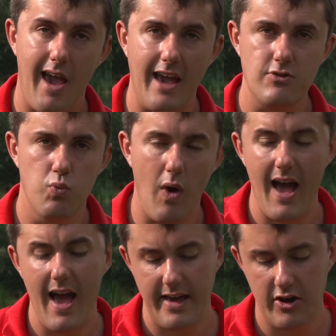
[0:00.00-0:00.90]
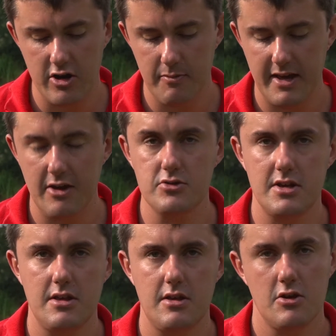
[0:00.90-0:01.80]
is where you're going to be
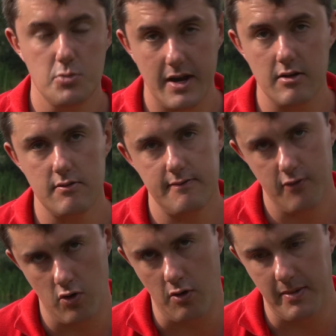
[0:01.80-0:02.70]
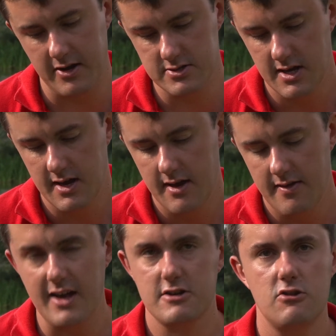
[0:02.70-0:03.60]
using your reel for, because
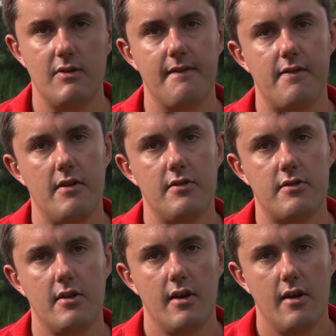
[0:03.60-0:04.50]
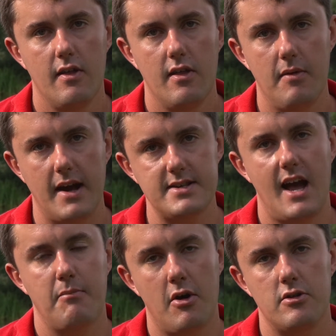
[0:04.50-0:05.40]
that's going to influence the
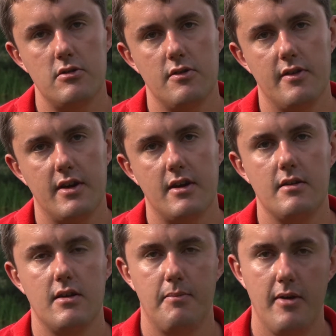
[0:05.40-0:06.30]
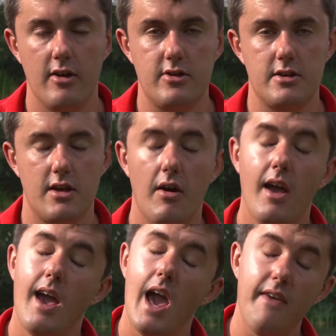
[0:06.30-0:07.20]
exact model that you purchase. So
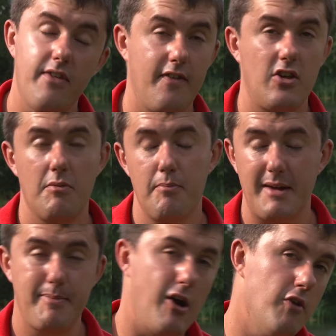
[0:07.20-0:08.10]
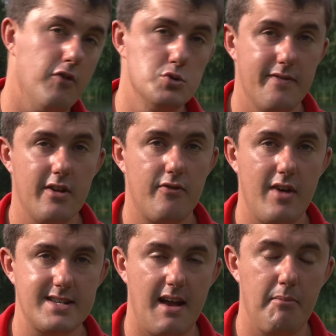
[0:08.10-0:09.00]
if you're fishing big powerful rivers,
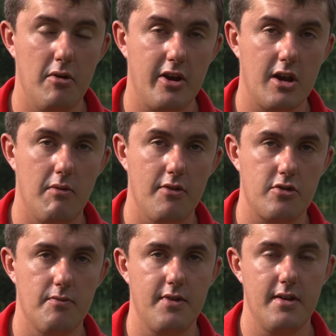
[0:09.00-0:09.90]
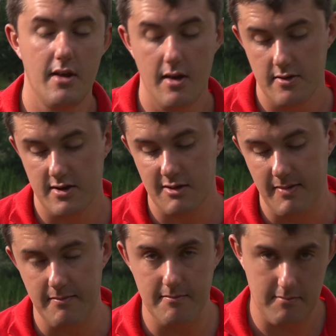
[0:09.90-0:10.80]
for example, you're going to want something a little
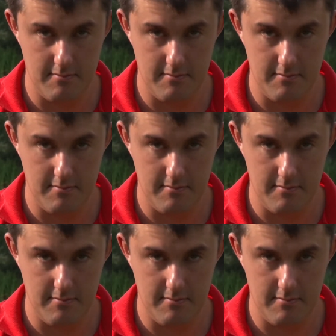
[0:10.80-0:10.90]
bit